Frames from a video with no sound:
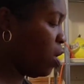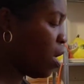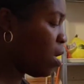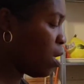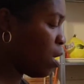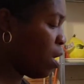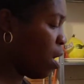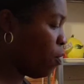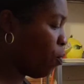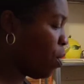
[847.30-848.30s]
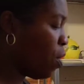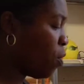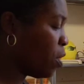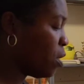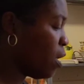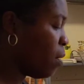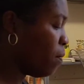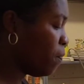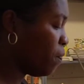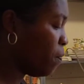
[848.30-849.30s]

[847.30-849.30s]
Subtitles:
to take and roll this up.